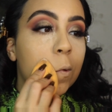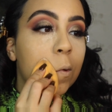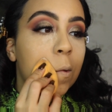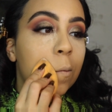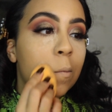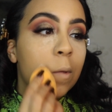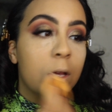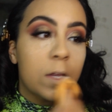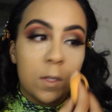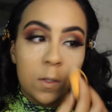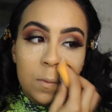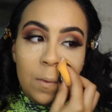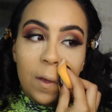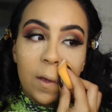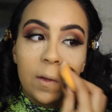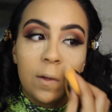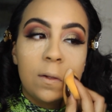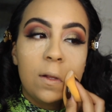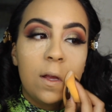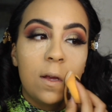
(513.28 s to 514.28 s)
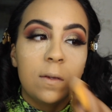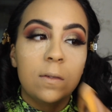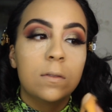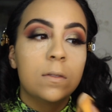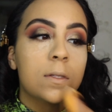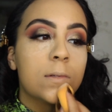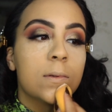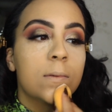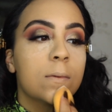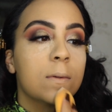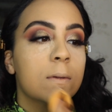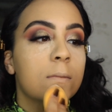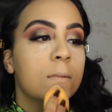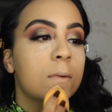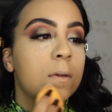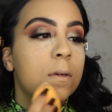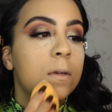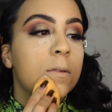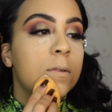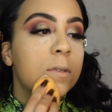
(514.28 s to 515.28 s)
To my smile line,
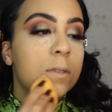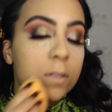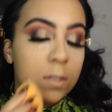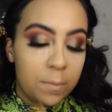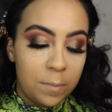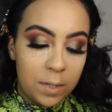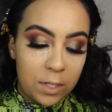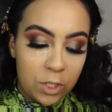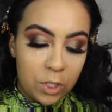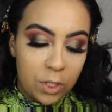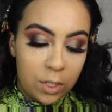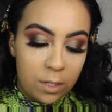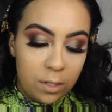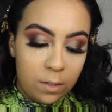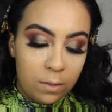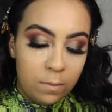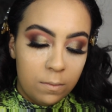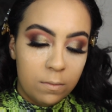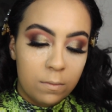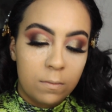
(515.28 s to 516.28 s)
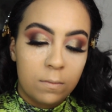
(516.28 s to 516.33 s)
to my chin,